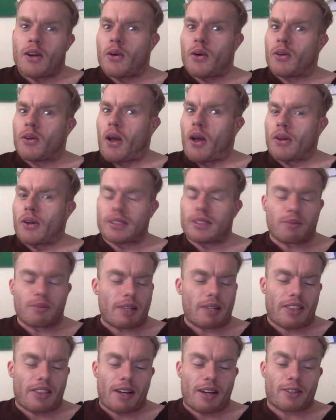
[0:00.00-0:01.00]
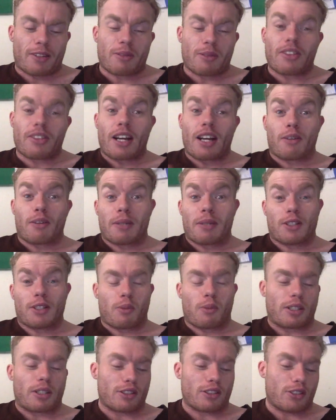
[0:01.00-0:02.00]
who knows? Um, that that could be a
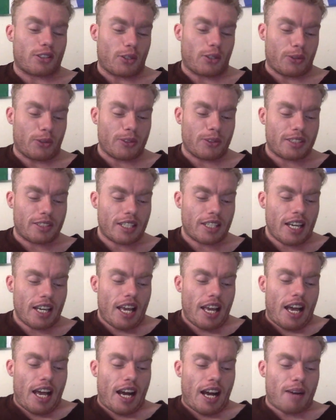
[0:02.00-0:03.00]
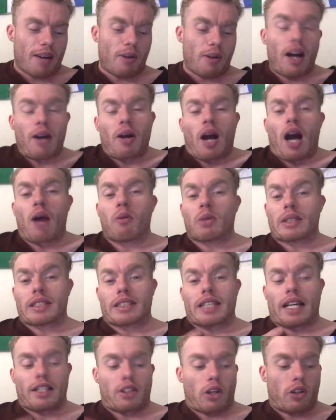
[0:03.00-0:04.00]
good one to choose. Um, I, I wouldn't
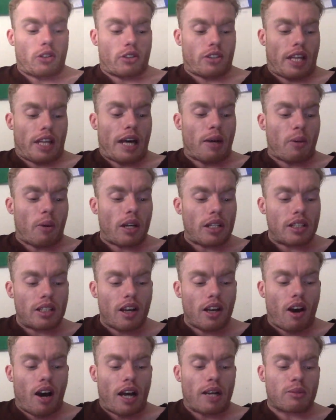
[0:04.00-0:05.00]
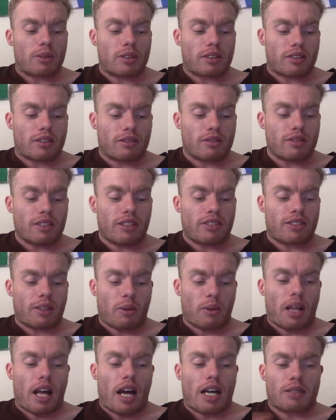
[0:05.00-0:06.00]
say no to that one. I would if
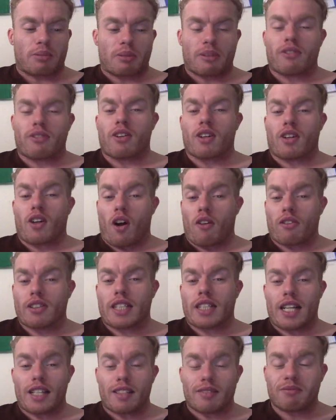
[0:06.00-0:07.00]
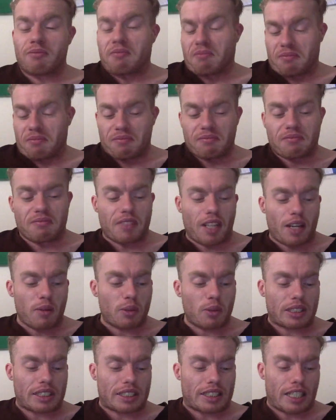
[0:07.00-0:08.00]
someone asked me for a coffee date, I
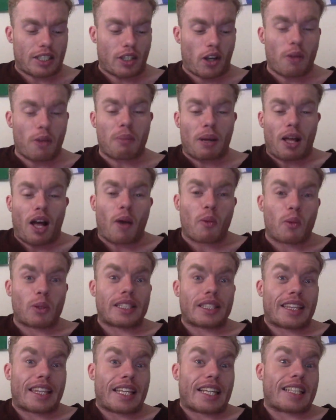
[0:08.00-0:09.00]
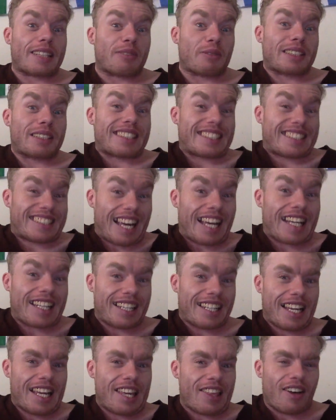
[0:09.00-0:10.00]
wouldn't say no, but I wouldn't think it was a
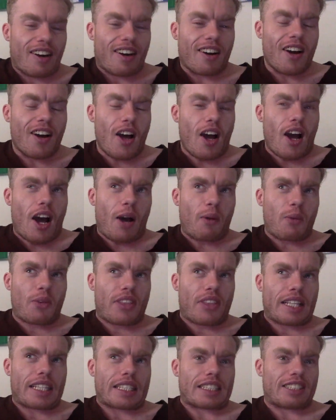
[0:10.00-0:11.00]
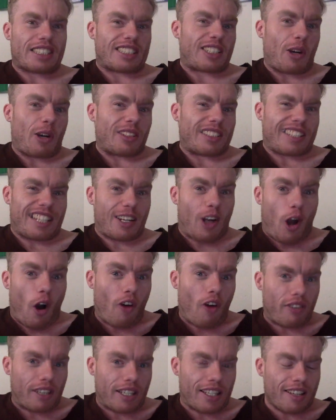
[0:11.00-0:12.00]
date either. I would think it's just going to get
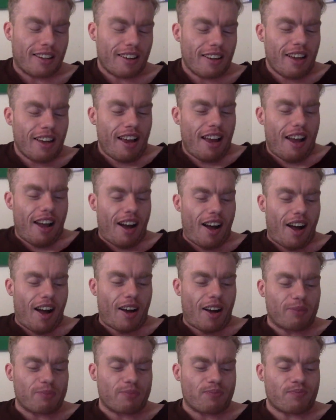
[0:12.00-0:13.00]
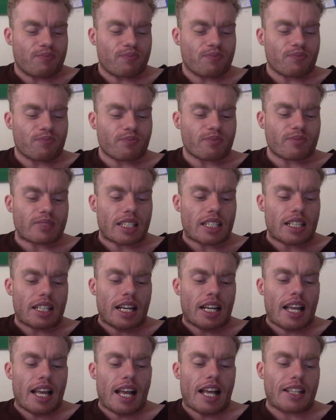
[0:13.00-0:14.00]
coffee. Um,
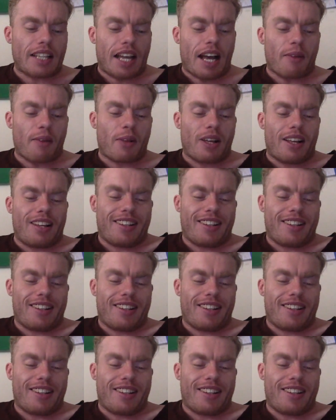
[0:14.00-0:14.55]
now,